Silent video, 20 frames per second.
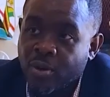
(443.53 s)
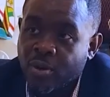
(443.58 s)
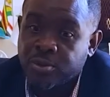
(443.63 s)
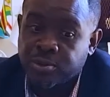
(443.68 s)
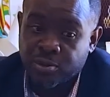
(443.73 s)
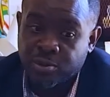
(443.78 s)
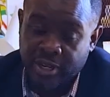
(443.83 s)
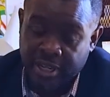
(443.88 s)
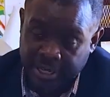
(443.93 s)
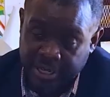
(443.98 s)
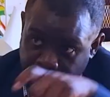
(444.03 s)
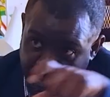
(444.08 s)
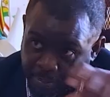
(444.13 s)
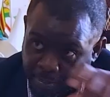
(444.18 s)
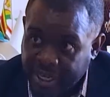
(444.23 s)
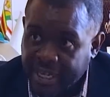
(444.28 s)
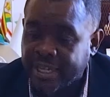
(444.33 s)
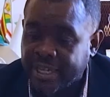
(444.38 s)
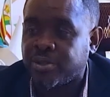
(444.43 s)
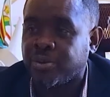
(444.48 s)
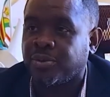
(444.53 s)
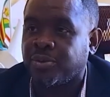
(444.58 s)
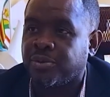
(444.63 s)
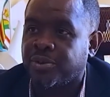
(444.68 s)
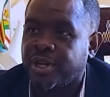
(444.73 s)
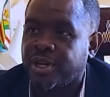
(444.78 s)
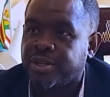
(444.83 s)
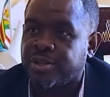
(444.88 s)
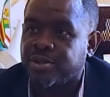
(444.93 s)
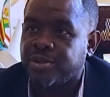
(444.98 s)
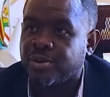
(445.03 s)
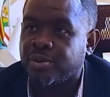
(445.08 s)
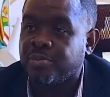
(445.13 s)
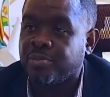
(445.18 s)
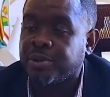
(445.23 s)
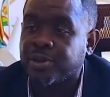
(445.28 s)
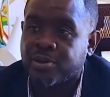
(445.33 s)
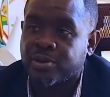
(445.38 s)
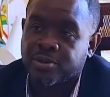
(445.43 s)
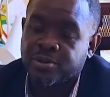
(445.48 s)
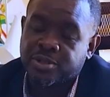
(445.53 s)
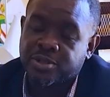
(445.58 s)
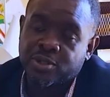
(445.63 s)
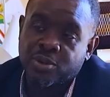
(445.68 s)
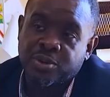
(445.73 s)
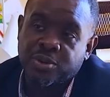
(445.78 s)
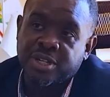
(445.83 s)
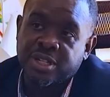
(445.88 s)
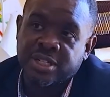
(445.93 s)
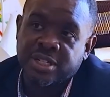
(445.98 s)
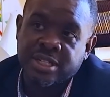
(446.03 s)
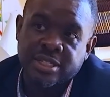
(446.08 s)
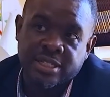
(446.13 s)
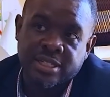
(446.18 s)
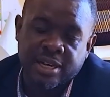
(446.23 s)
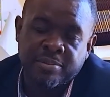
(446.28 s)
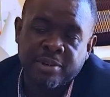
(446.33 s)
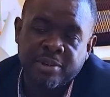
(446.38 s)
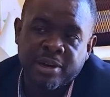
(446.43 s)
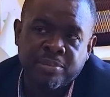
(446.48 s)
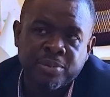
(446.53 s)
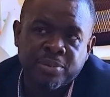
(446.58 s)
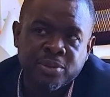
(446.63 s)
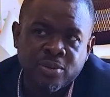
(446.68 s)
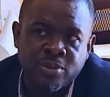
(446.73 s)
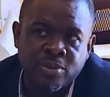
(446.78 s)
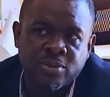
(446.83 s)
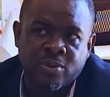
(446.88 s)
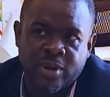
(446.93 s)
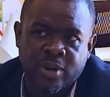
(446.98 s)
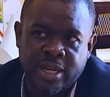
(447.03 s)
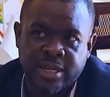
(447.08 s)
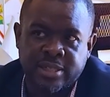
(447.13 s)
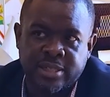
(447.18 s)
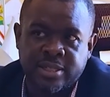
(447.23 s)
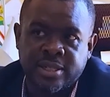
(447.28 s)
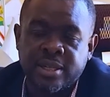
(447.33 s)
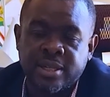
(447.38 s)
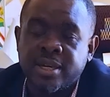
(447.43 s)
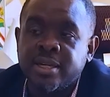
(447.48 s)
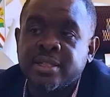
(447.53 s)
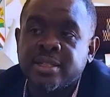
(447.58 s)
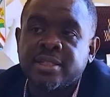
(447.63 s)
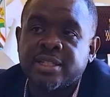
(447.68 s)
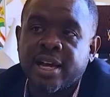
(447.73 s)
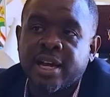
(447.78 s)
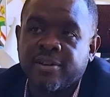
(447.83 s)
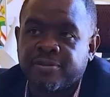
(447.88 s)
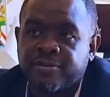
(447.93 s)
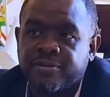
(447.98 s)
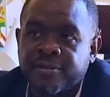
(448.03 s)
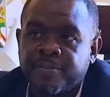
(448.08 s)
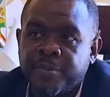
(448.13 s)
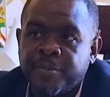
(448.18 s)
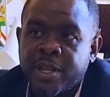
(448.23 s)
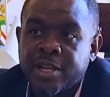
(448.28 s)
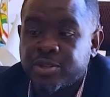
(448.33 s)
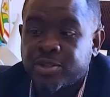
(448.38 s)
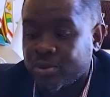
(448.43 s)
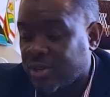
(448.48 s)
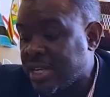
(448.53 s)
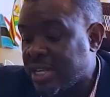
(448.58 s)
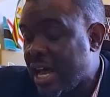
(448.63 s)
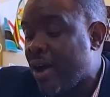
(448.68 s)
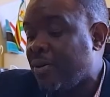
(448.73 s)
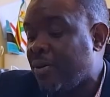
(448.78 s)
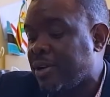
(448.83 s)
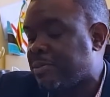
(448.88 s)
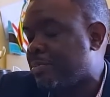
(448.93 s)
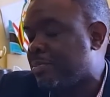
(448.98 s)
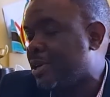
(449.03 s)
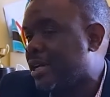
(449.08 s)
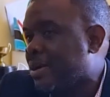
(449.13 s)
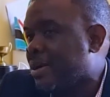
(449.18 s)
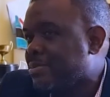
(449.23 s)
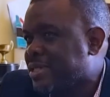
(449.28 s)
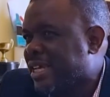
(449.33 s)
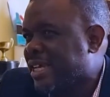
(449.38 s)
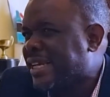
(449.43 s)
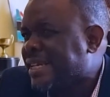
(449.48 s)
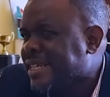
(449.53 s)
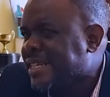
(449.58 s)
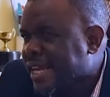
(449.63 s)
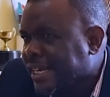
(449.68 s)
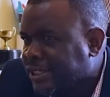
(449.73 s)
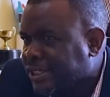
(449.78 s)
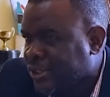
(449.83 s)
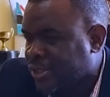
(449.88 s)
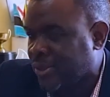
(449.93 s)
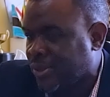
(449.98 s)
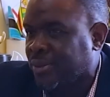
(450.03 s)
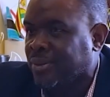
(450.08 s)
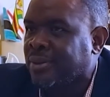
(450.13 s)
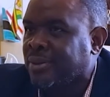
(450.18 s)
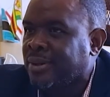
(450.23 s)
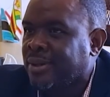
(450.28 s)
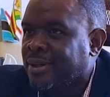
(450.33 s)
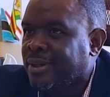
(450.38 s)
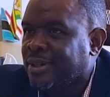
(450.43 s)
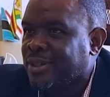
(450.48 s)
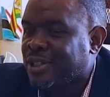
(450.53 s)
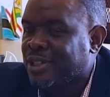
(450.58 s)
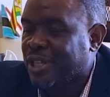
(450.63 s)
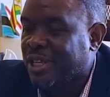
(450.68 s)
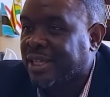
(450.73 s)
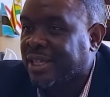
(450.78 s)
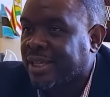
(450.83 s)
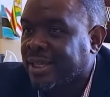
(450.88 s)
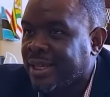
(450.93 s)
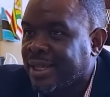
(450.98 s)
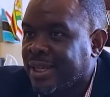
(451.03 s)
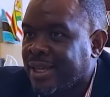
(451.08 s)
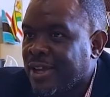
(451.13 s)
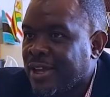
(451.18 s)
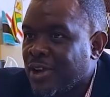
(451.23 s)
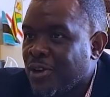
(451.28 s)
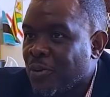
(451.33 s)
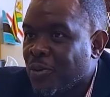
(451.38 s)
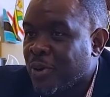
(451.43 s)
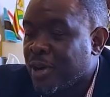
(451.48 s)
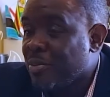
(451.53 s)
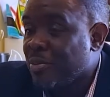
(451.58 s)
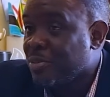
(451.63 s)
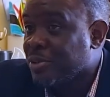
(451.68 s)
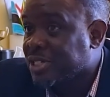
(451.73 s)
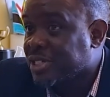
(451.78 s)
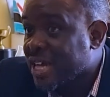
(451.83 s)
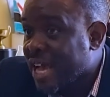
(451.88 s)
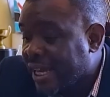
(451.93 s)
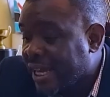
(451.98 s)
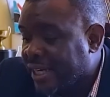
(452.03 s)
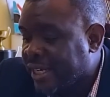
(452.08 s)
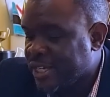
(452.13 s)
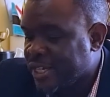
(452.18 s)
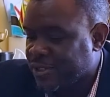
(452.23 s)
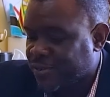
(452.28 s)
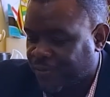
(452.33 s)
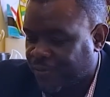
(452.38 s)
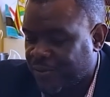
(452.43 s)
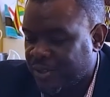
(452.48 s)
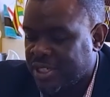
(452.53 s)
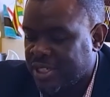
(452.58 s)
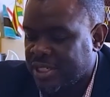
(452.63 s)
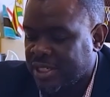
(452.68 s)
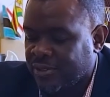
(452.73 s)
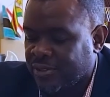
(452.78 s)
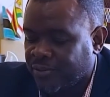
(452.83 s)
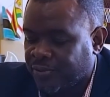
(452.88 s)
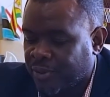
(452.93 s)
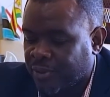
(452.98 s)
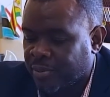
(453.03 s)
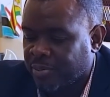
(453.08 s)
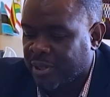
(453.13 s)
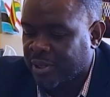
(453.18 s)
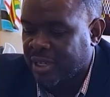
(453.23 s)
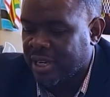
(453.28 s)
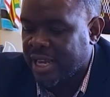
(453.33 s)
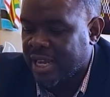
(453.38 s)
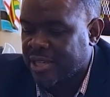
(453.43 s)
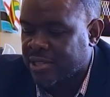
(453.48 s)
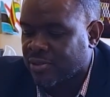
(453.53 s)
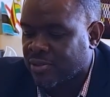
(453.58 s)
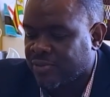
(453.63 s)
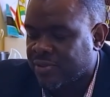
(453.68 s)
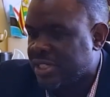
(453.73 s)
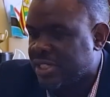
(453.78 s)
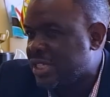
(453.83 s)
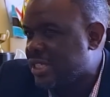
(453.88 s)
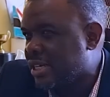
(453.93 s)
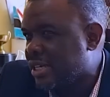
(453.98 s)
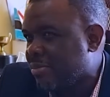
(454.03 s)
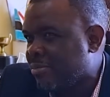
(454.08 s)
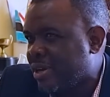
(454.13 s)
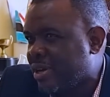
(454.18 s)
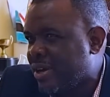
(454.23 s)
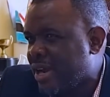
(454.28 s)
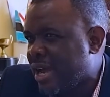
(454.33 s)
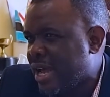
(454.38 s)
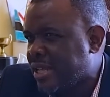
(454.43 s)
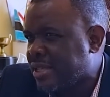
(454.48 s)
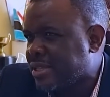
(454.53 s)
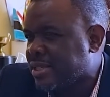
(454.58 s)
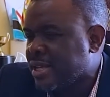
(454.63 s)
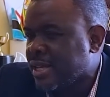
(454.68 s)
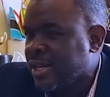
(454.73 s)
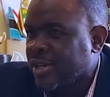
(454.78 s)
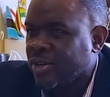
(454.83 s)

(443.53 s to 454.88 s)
also getting played on radio because Tony G is coming up with good quality stuff. So now it becomes a national thing, where Mutari is feeding from the likes of DJ Maraz,